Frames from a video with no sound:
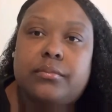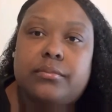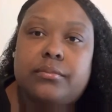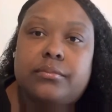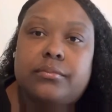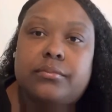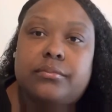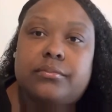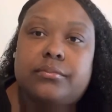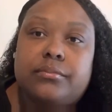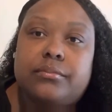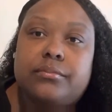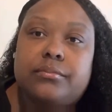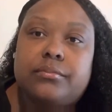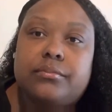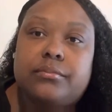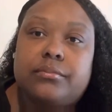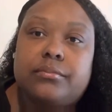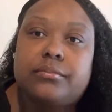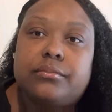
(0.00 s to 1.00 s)

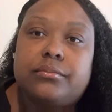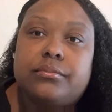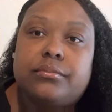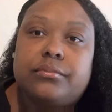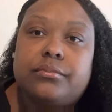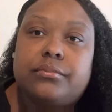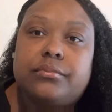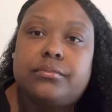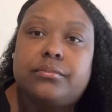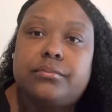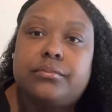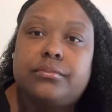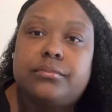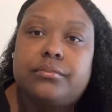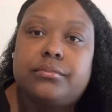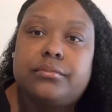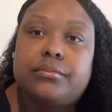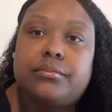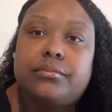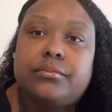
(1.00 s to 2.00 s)

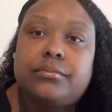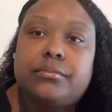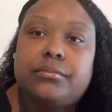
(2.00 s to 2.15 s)
(no one is talking)